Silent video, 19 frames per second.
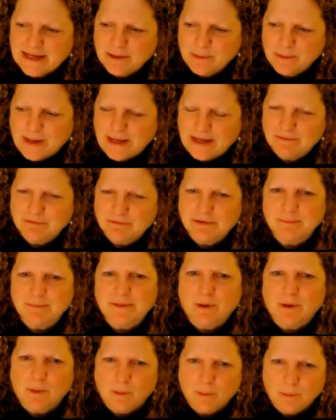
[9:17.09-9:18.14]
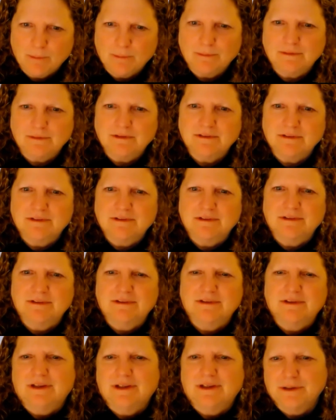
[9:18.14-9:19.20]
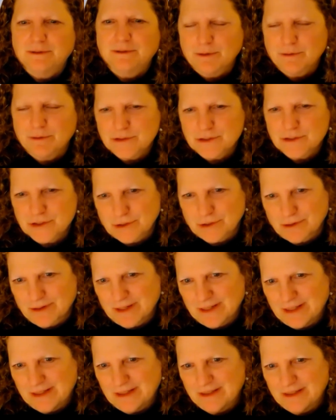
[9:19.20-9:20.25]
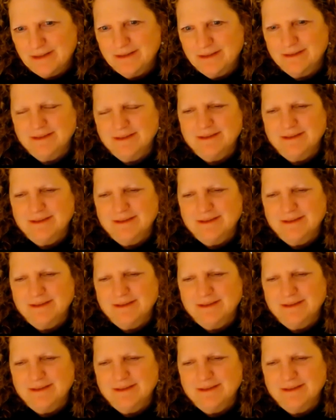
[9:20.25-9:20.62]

away from the old hero's journey,